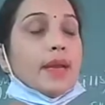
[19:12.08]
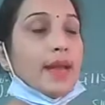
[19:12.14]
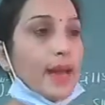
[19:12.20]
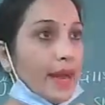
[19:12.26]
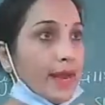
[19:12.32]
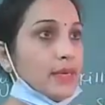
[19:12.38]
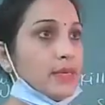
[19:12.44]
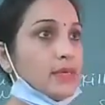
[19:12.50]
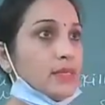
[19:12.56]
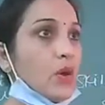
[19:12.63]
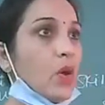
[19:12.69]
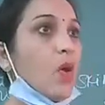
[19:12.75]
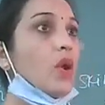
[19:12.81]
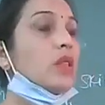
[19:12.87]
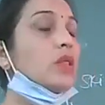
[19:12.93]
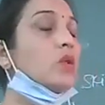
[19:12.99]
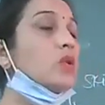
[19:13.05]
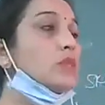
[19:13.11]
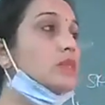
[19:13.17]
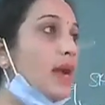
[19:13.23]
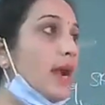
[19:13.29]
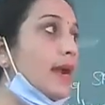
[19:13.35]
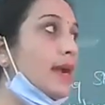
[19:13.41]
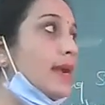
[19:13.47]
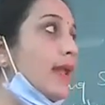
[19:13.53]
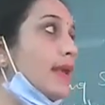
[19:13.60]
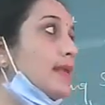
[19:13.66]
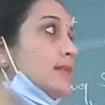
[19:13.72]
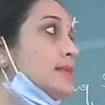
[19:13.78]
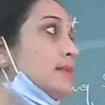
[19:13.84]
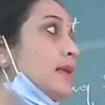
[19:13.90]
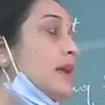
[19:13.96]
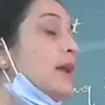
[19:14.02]
hints, all those
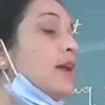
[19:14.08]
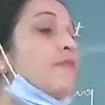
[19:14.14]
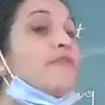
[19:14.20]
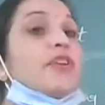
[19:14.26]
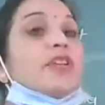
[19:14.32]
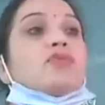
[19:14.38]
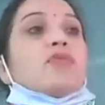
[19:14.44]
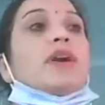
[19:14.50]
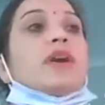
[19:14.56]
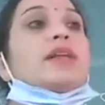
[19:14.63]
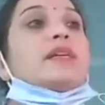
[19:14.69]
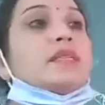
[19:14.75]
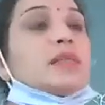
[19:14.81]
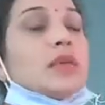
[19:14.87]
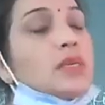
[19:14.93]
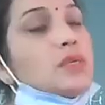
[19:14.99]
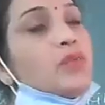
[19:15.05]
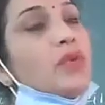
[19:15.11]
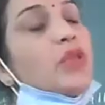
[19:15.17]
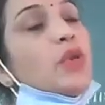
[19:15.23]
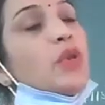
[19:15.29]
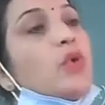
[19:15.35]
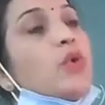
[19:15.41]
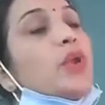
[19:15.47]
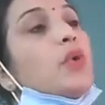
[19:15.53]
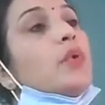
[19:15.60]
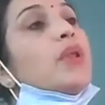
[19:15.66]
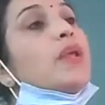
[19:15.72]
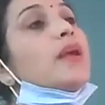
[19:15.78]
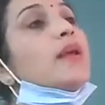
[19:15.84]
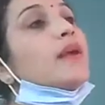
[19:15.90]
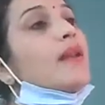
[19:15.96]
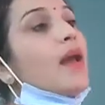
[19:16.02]
guidelines which were discussed with you
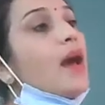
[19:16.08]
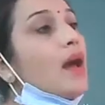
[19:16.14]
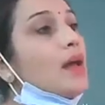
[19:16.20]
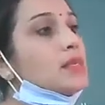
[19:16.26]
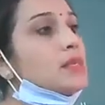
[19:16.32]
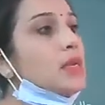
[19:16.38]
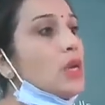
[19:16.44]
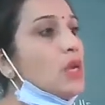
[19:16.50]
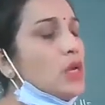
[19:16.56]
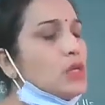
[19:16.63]
during class.